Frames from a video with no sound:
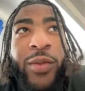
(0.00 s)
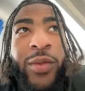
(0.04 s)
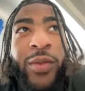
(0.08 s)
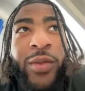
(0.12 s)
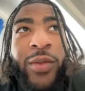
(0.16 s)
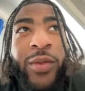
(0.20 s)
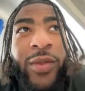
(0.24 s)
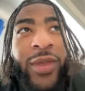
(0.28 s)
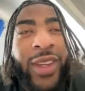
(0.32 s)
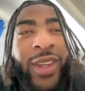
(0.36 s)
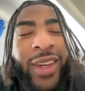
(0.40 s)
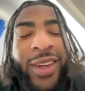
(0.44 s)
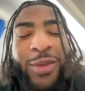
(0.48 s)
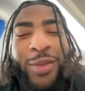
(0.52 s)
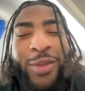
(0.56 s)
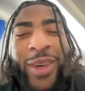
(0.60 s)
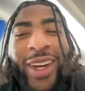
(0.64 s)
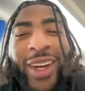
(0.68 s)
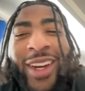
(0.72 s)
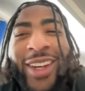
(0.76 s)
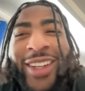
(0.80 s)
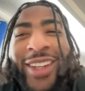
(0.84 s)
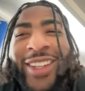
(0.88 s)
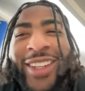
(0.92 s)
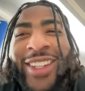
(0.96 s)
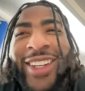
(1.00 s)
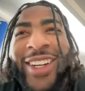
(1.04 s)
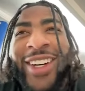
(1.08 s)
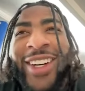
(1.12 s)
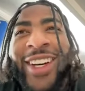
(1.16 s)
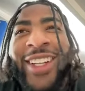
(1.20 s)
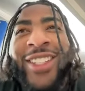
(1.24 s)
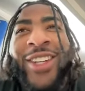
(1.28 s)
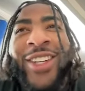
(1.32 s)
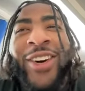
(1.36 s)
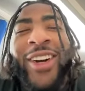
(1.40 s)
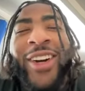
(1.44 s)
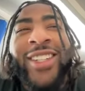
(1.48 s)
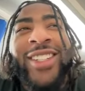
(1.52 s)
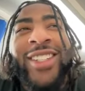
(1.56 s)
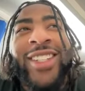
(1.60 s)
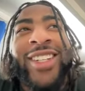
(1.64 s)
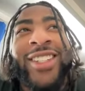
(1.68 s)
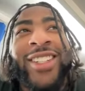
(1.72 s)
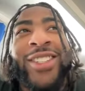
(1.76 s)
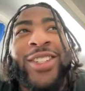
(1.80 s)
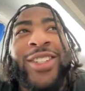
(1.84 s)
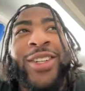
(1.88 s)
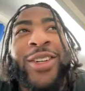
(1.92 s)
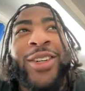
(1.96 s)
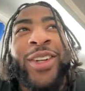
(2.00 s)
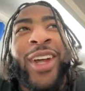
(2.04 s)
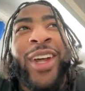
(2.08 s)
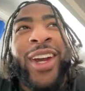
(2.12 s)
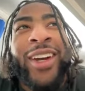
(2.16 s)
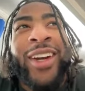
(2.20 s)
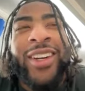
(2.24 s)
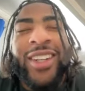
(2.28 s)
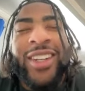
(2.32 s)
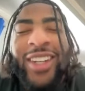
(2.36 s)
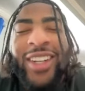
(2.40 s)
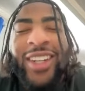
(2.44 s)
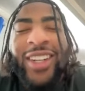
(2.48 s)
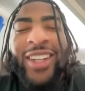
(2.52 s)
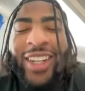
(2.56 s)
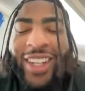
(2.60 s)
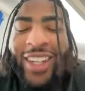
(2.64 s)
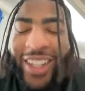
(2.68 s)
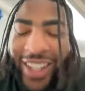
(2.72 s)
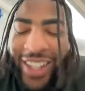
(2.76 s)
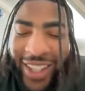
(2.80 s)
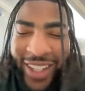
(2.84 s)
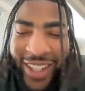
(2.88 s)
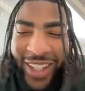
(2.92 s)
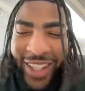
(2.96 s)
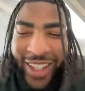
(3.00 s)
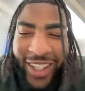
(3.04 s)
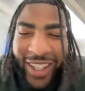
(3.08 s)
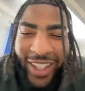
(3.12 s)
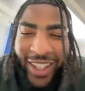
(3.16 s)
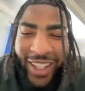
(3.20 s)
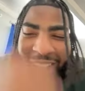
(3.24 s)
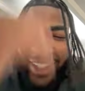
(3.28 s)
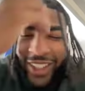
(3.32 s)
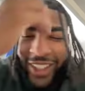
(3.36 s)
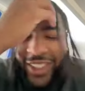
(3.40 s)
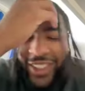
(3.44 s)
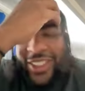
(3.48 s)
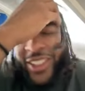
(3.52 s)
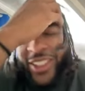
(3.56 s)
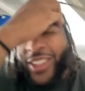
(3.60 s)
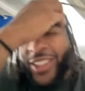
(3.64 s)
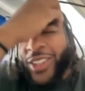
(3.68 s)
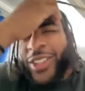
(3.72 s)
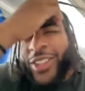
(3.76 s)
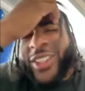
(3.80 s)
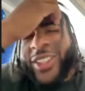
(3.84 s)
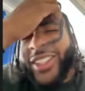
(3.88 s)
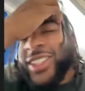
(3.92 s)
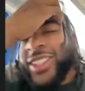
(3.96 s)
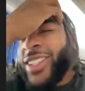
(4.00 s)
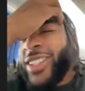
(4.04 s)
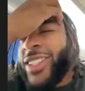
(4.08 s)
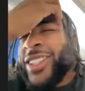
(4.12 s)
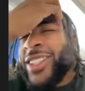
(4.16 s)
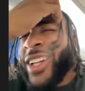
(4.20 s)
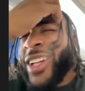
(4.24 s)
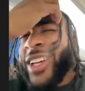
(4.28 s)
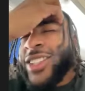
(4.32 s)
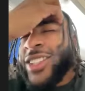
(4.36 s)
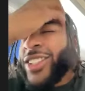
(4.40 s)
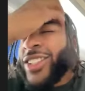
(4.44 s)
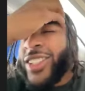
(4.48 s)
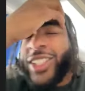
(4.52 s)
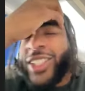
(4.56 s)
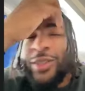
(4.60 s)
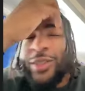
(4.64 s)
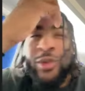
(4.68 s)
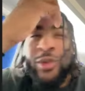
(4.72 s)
Man, uh, it's crazy because you know, like, uh, you know, since, like since